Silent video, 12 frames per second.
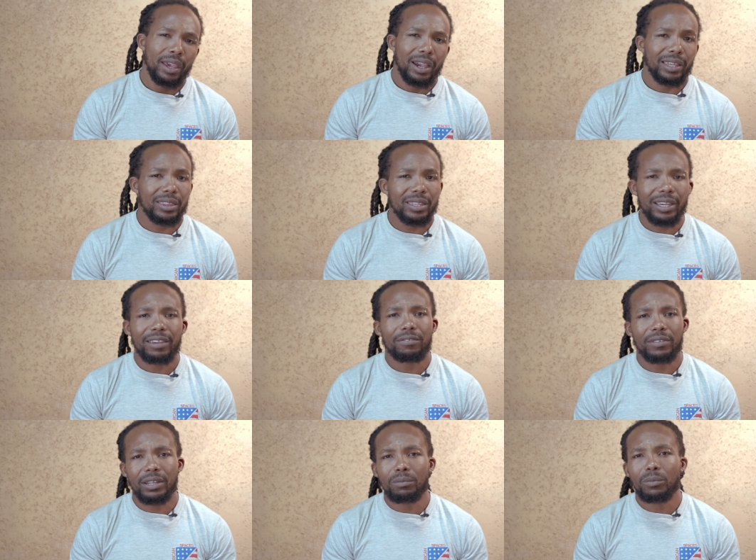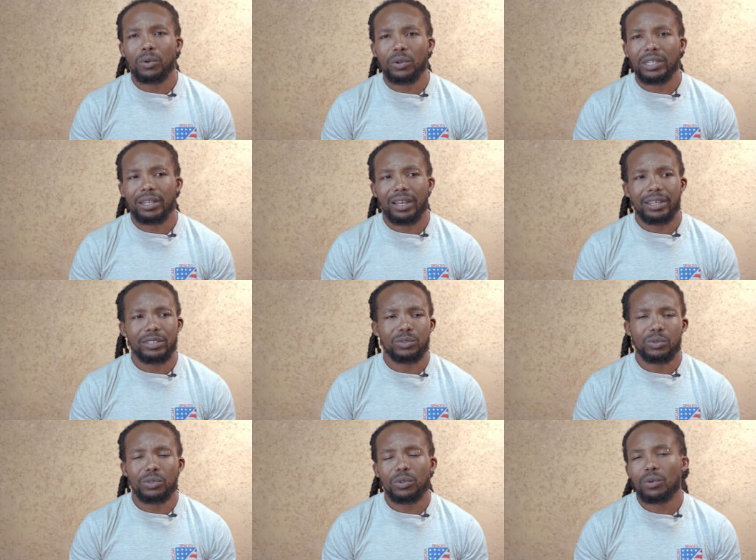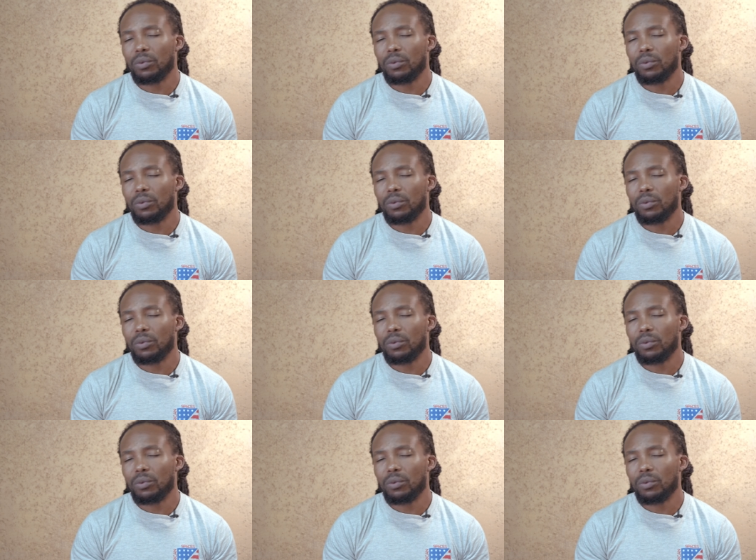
I think I feel more inclined to, you know,